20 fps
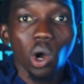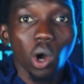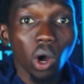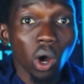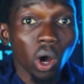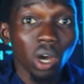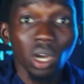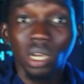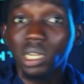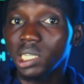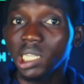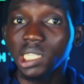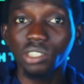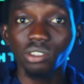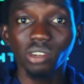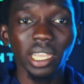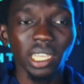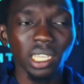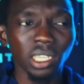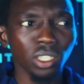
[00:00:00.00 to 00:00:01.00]
or the
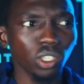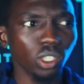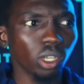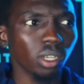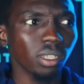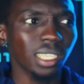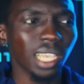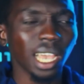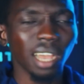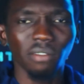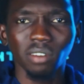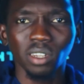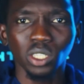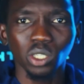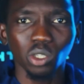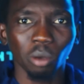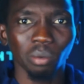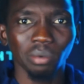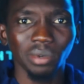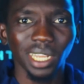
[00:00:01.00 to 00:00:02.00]
tracking just
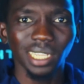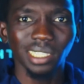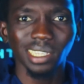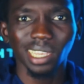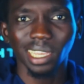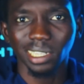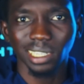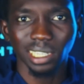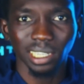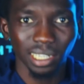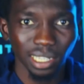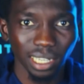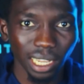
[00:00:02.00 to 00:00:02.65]
haven't updated in